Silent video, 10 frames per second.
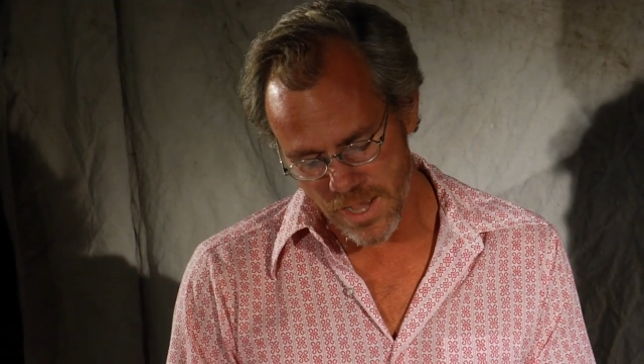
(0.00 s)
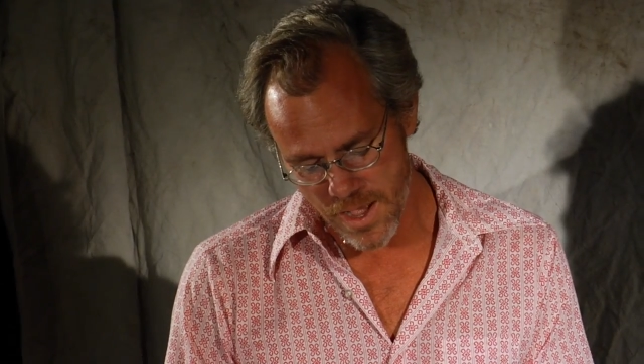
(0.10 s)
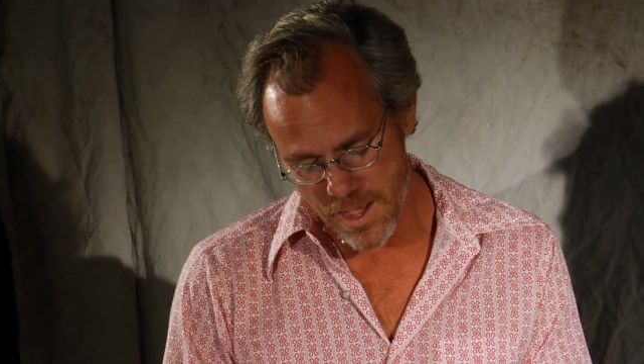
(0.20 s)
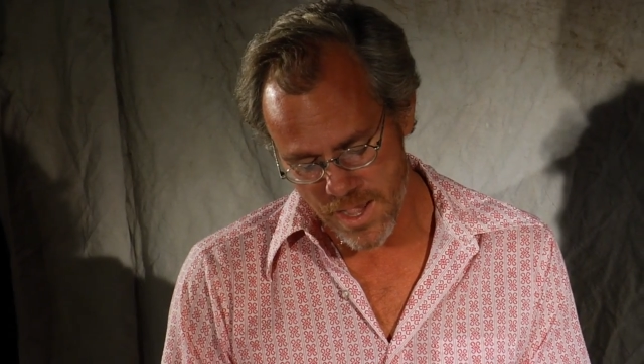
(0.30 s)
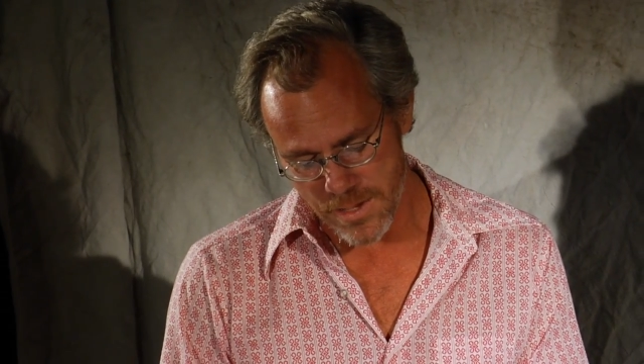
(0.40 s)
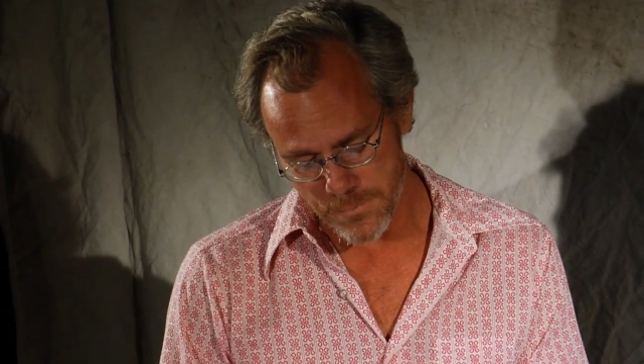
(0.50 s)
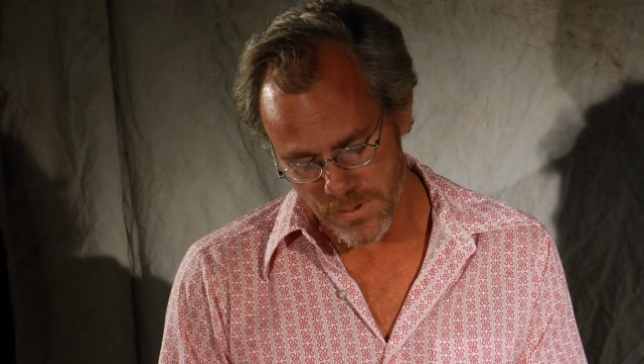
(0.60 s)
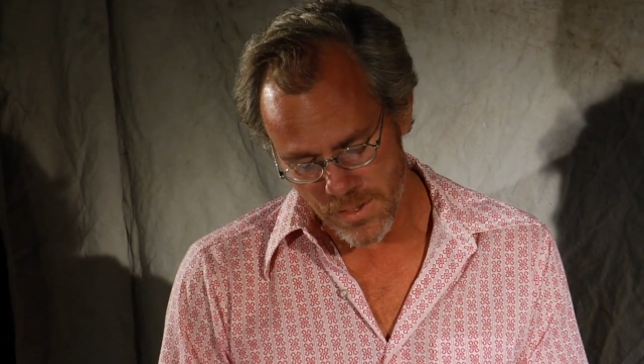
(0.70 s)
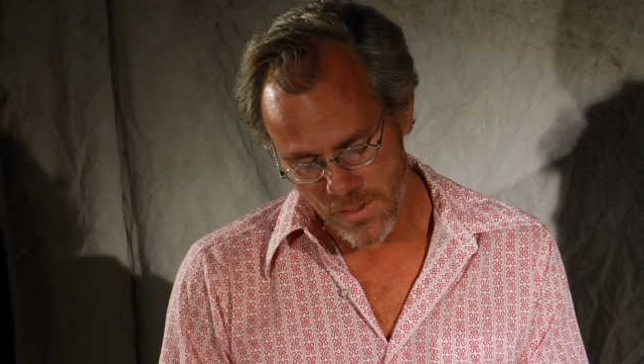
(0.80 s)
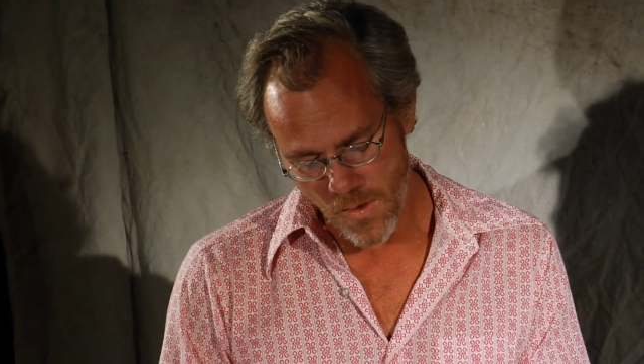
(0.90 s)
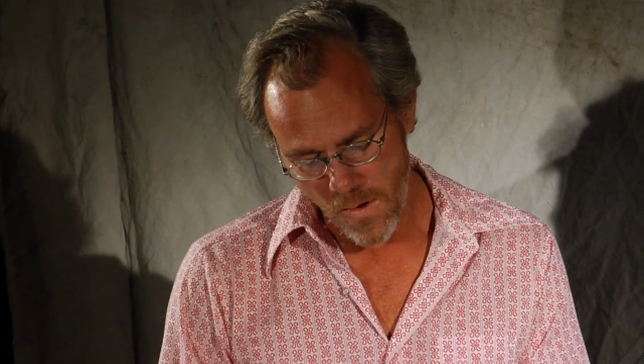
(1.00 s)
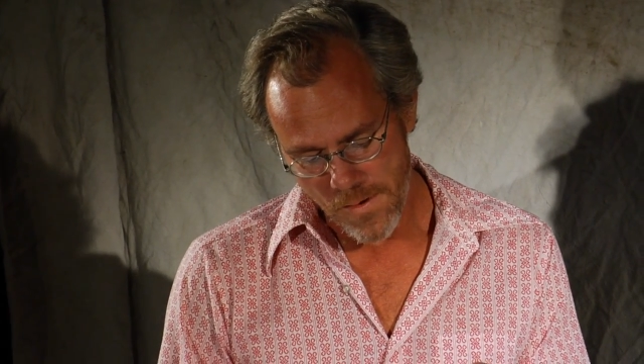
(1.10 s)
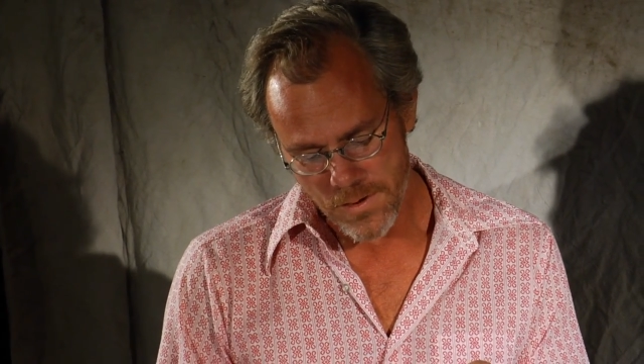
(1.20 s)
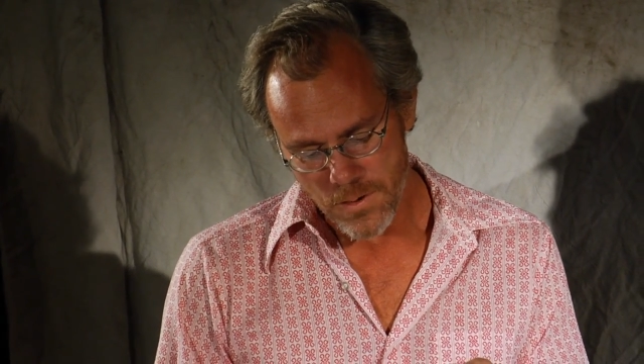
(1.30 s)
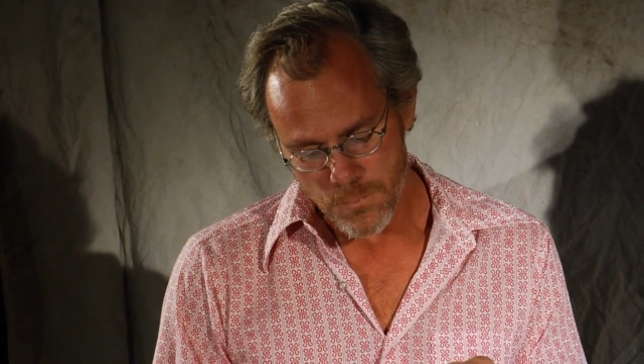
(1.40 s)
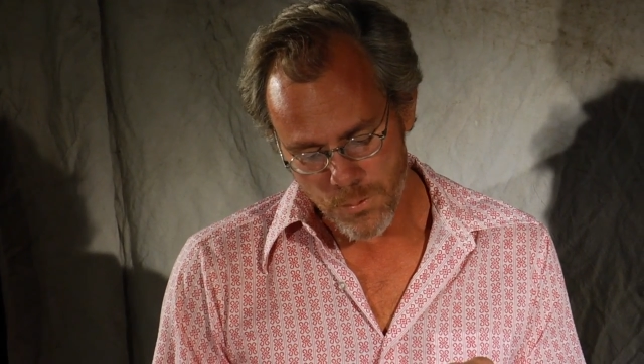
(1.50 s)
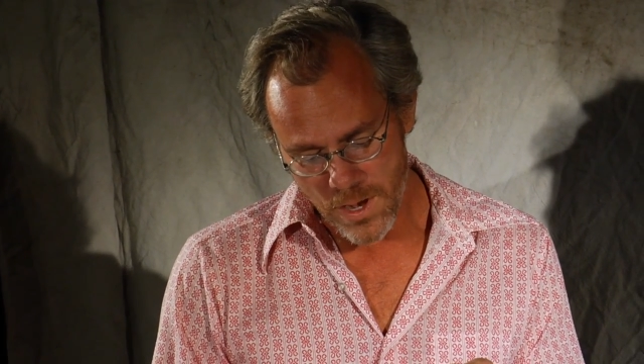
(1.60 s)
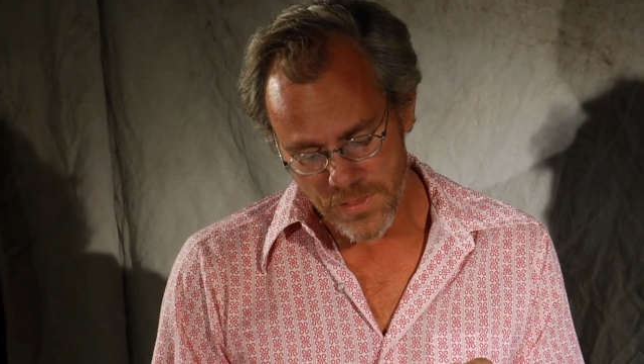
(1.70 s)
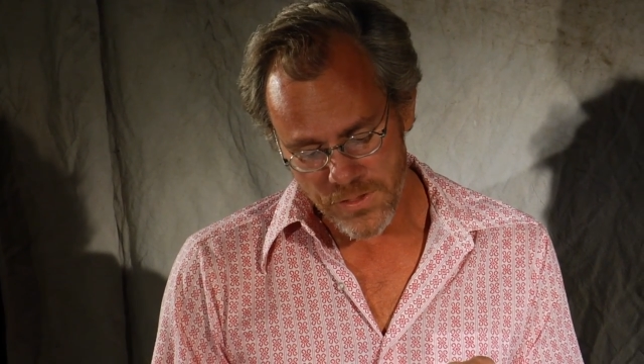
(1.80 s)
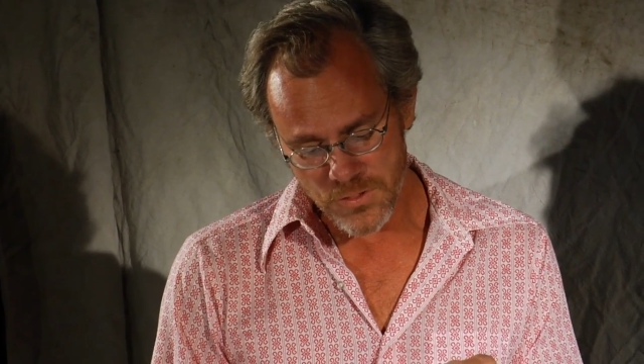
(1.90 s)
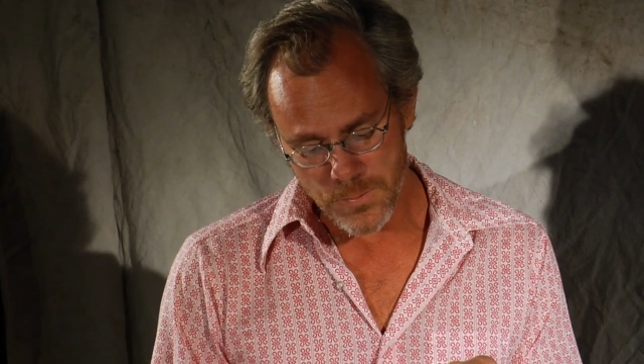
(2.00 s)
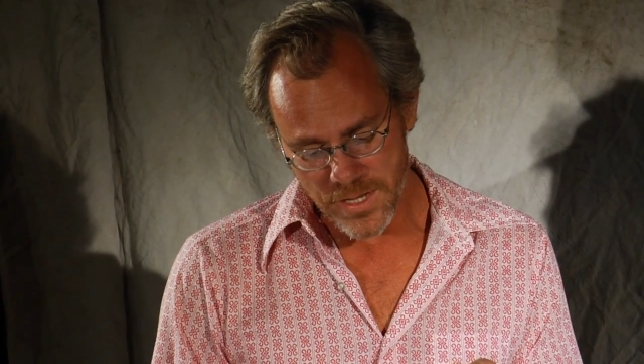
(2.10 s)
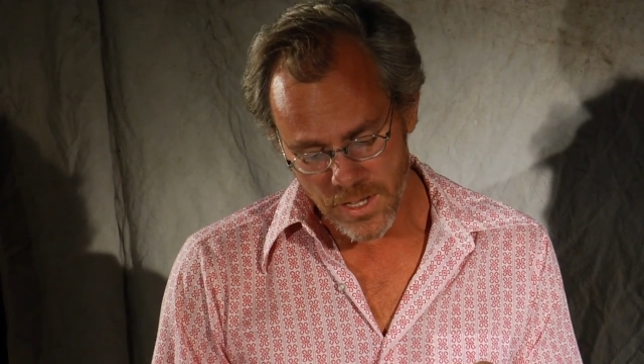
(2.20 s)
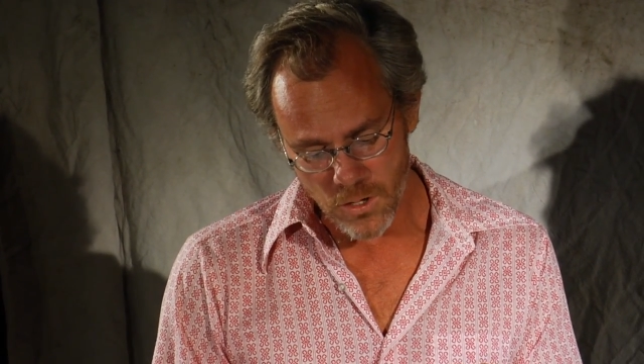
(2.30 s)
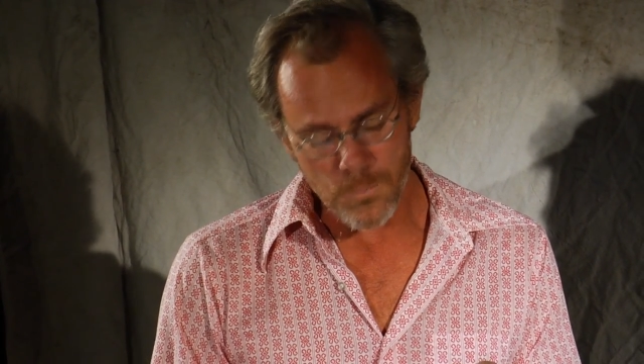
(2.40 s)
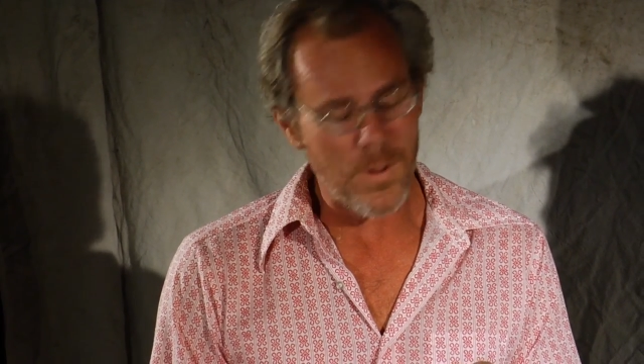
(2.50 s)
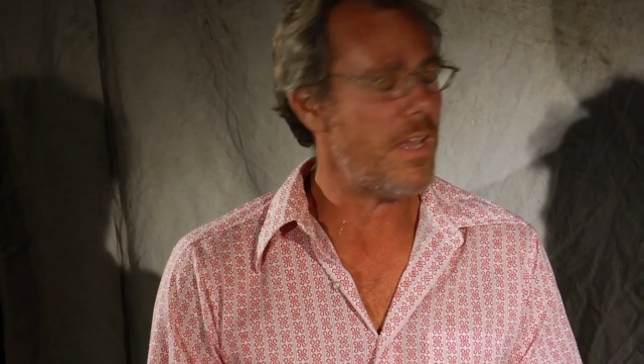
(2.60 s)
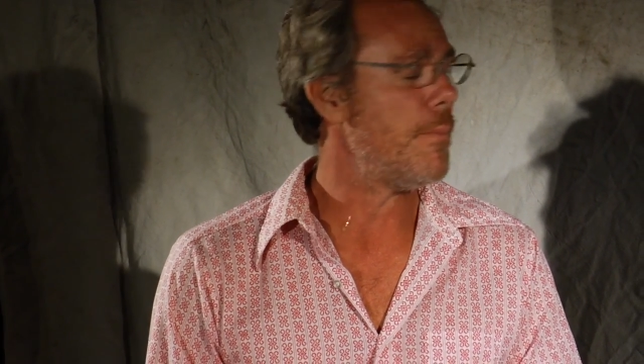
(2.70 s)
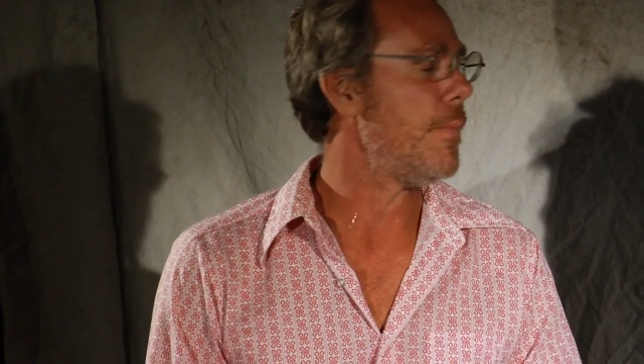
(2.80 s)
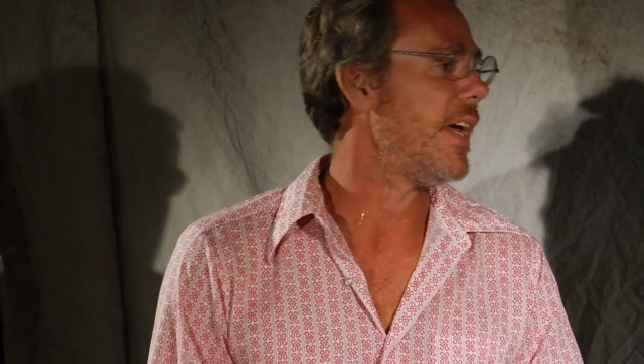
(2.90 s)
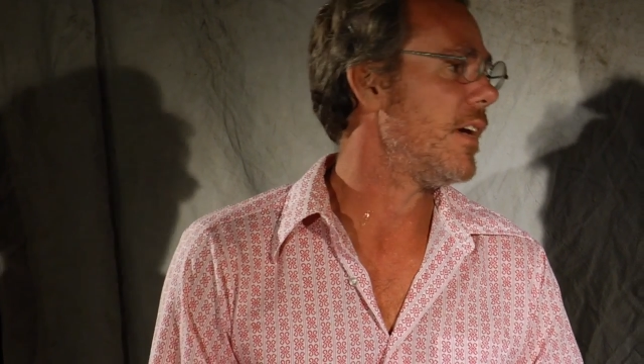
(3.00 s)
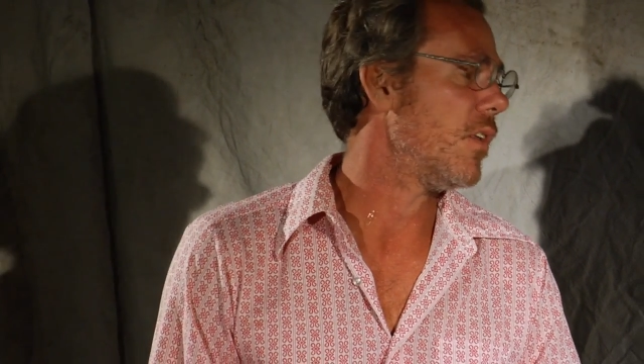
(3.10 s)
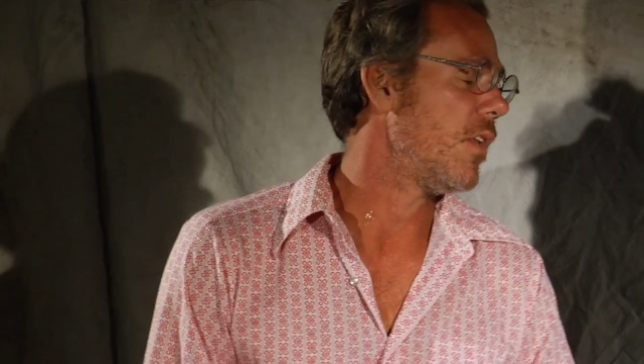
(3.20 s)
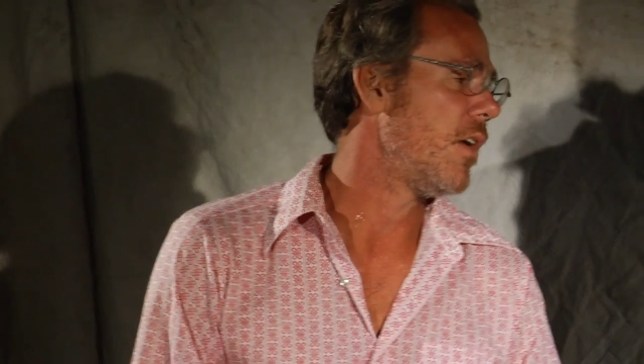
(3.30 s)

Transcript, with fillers: time breath has been held by a male?